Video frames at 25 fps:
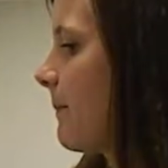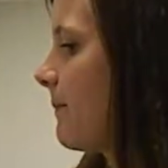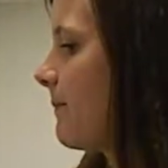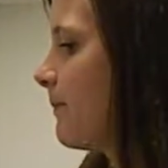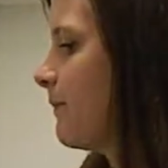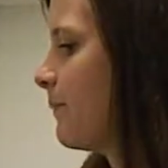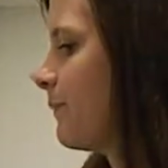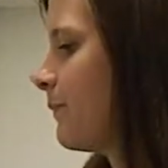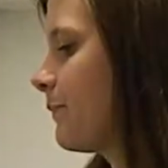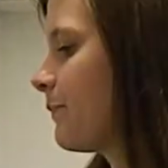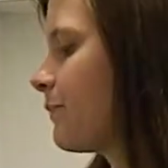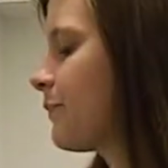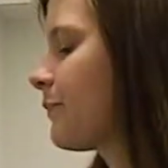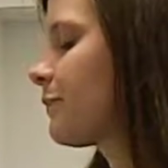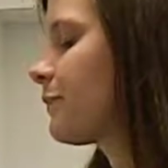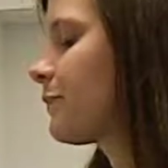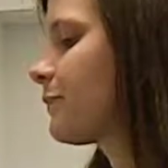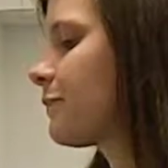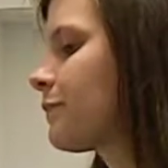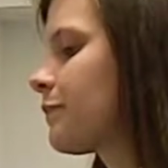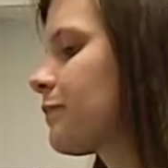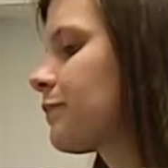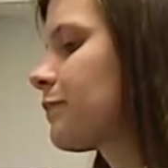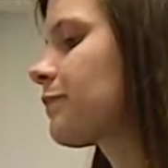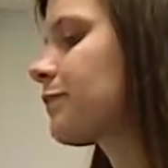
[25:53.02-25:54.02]
Perfect.
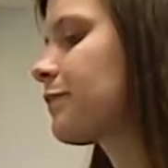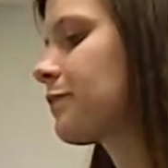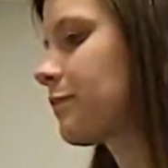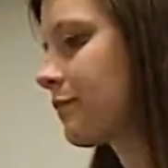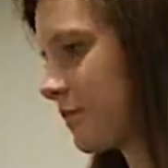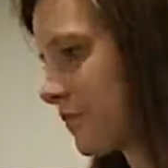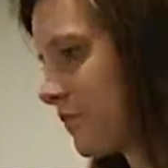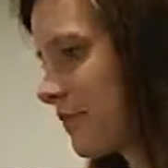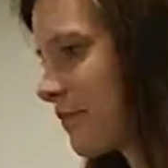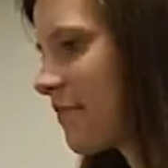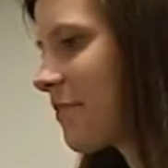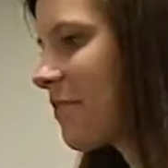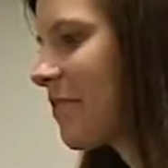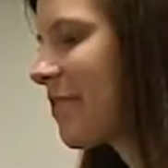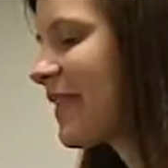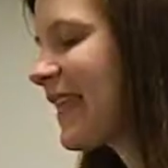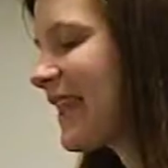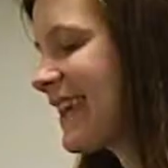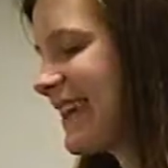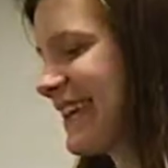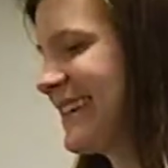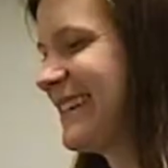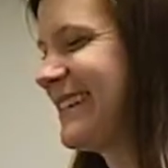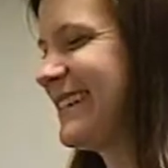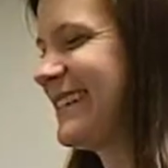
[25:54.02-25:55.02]
Let's do it
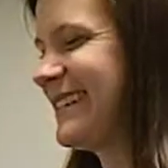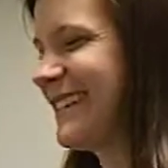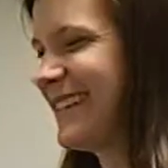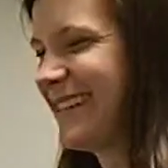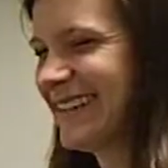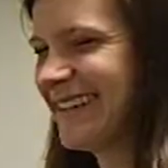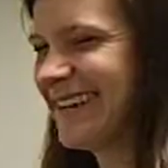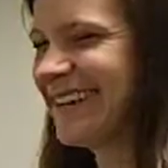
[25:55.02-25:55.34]
phrase by phrase.